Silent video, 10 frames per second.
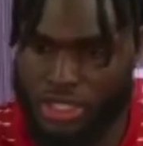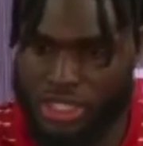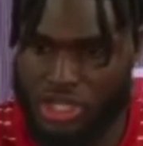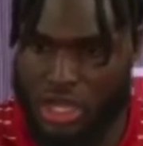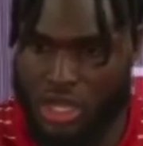good
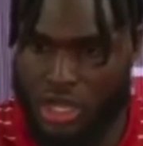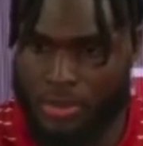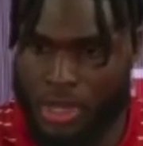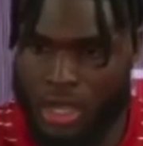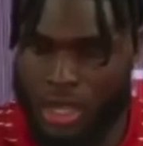
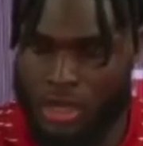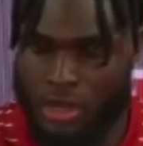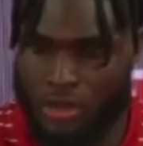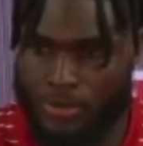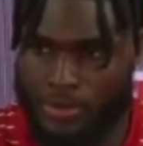job.
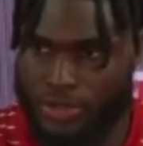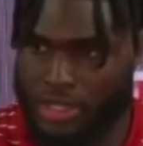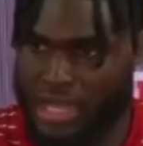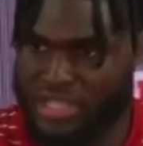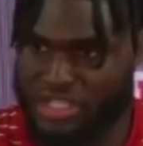The
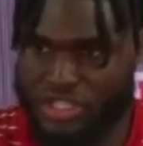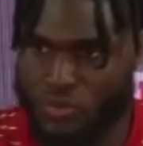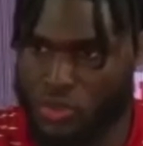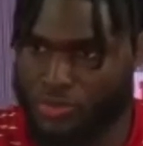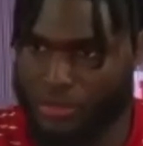guys in his
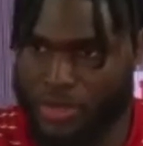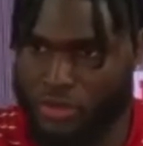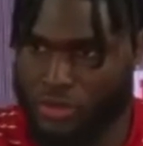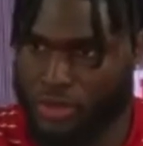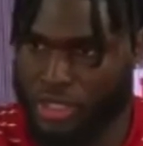room, they've been
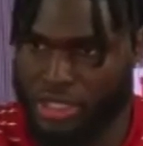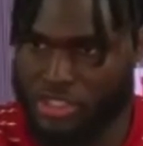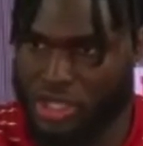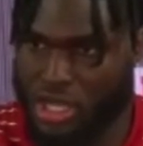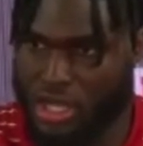doing a really good
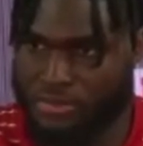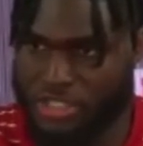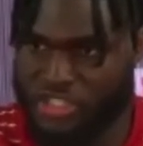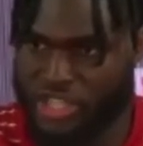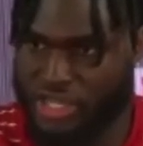job.
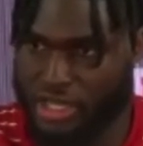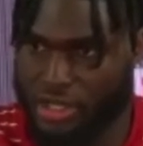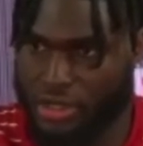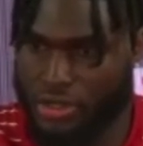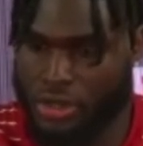DJ
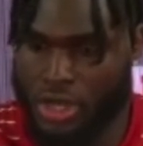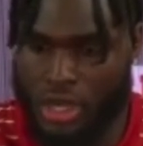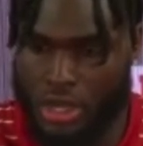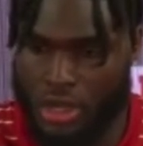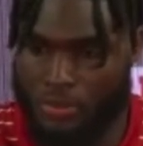Dell,
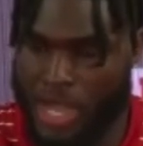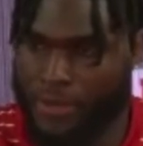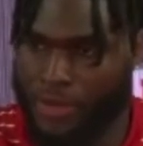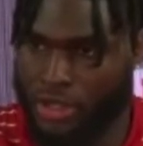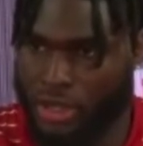
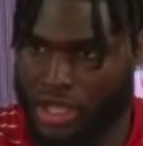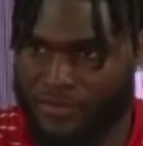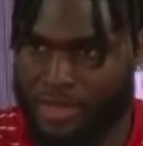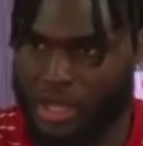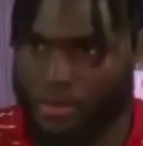Byron Young
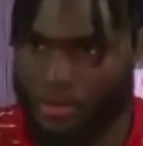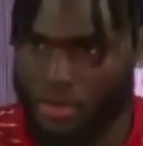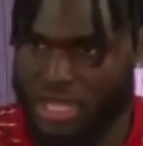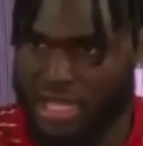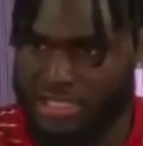have been helping
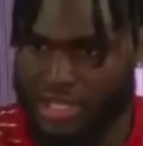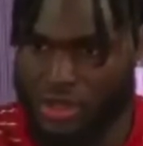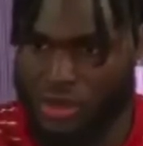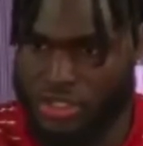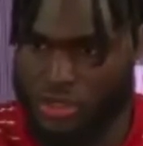those guys get
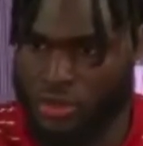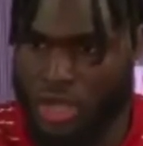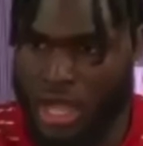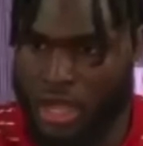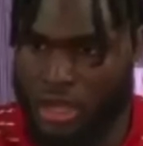going. So
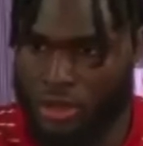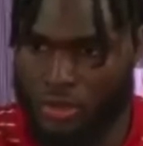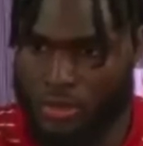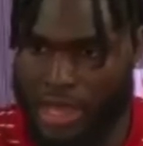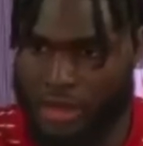
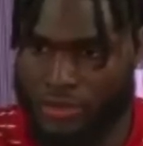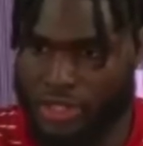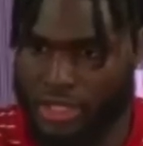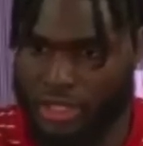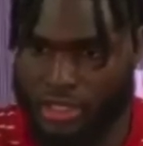I don't
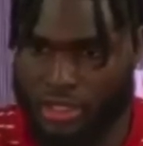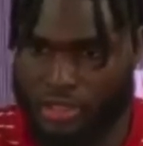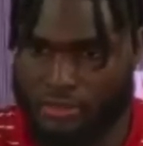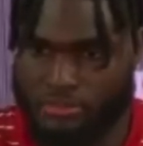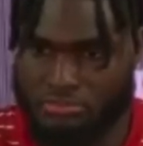think
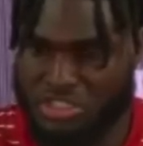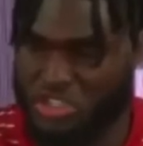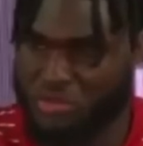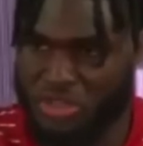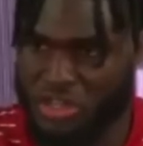it's
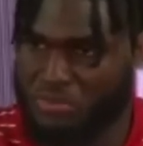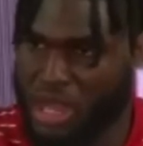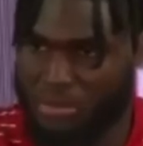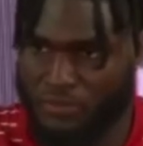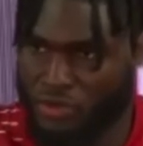going to be any
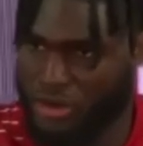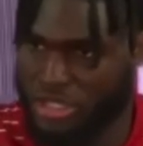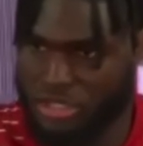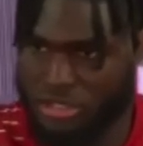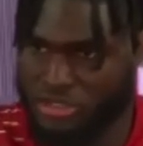problem for
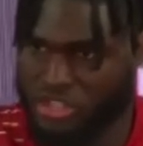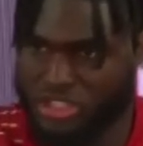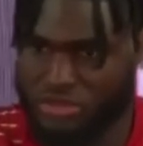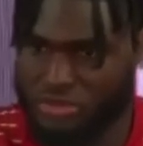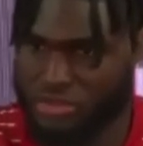us.
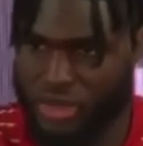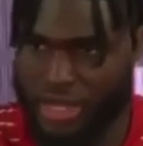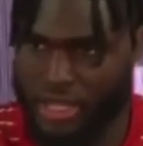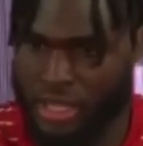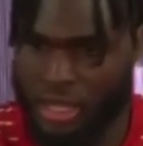Justin was
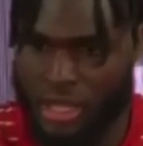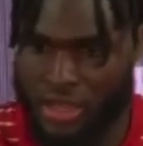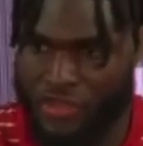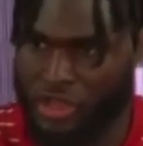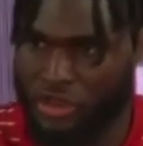great.
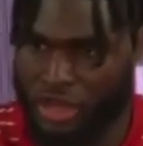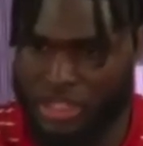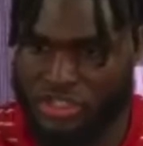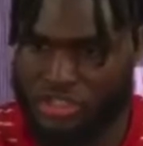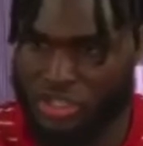The young
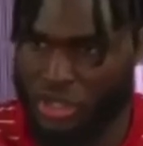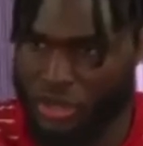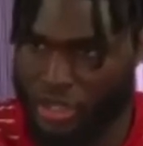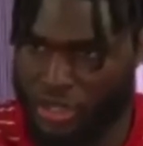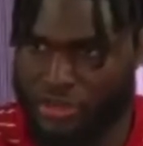guys are still
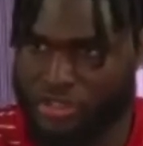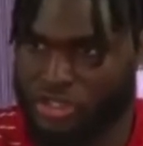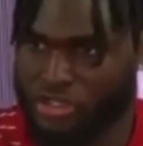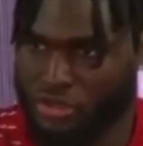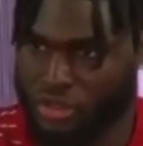learning. They're
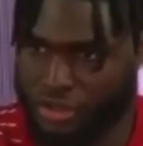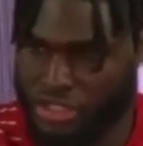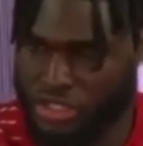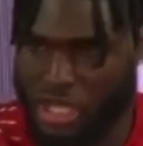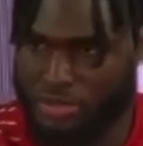still doing a good
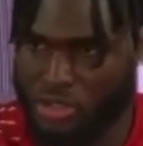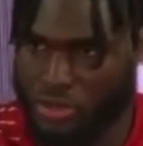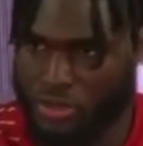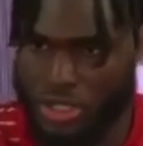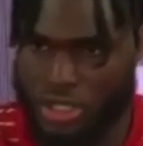job.
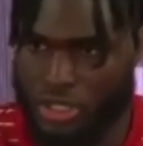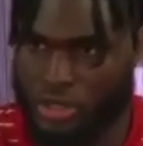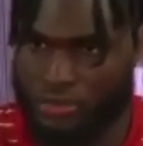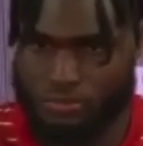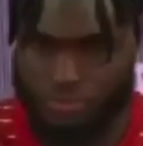So, you
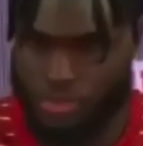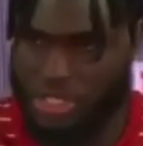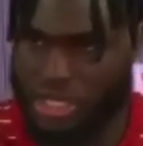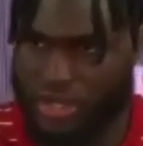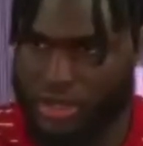know, we'll
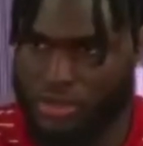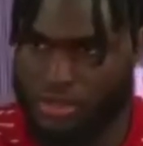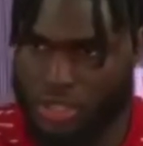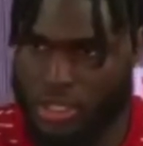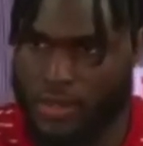see how that goes.